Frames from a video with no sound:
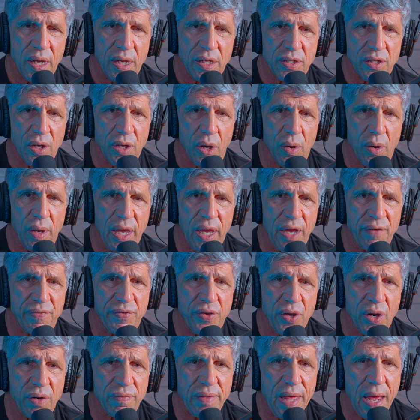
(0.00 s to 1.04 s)
So if
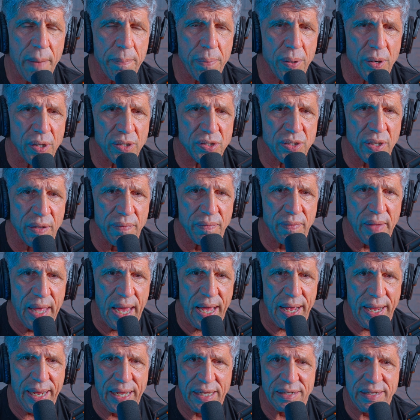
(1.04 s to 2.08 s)
you're that person
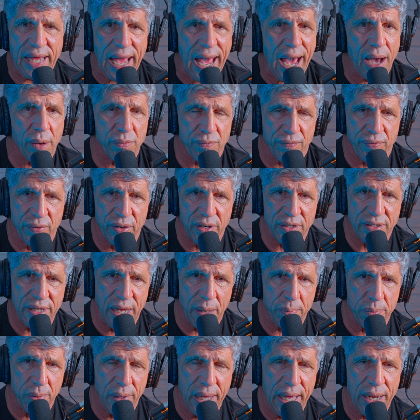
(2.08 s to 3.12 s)
that is out, for
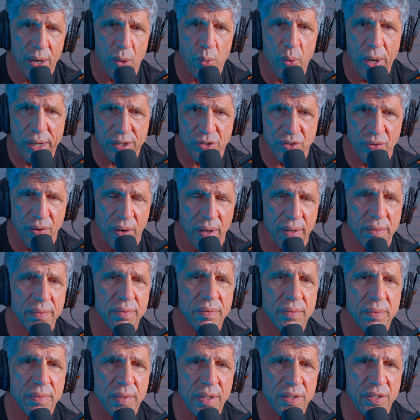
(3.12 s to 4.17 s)
example, at a restaurant,
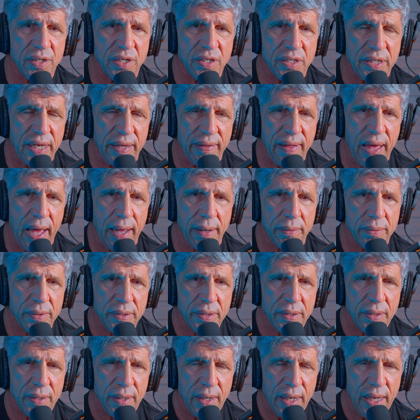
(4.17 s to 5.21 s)
let's just say that,
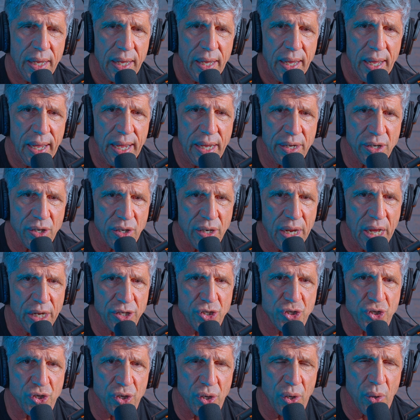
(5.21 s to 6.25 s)
and you're not
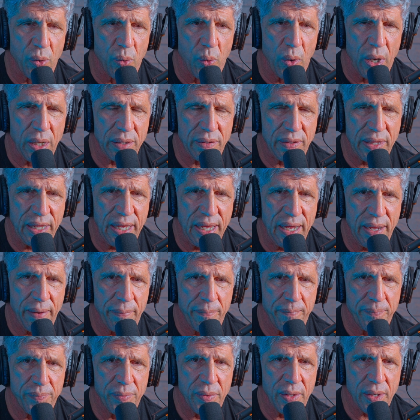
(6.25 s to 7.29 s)
sure what
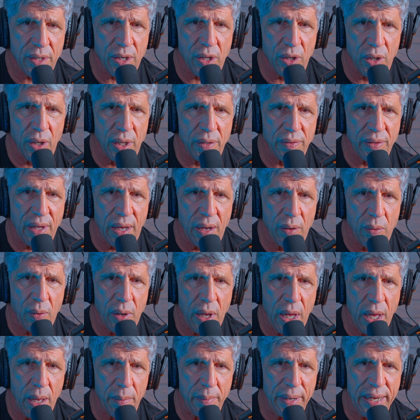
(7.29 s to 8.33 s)

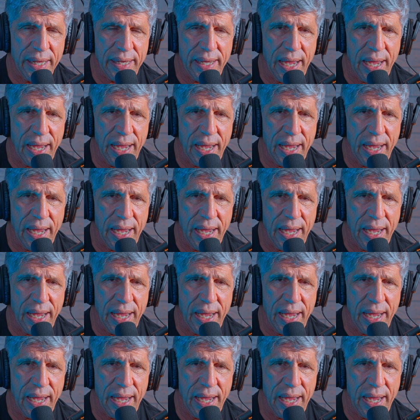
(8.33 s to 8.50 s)
how many